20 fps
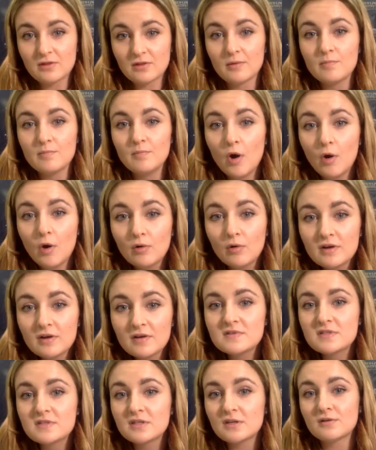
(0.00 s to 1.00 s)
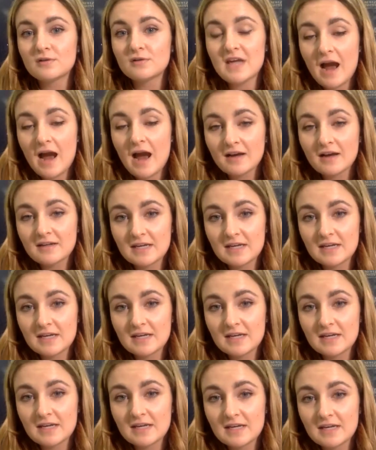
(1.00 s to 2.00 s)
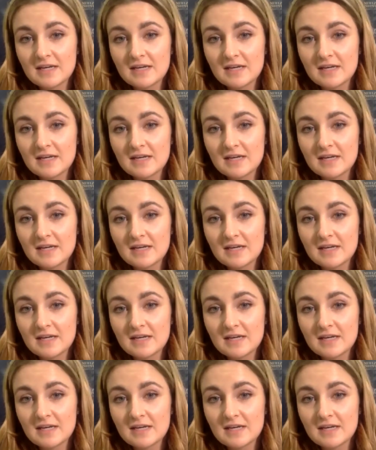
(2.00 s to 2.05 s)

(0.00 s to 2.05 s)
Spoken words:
their motives, their tactics,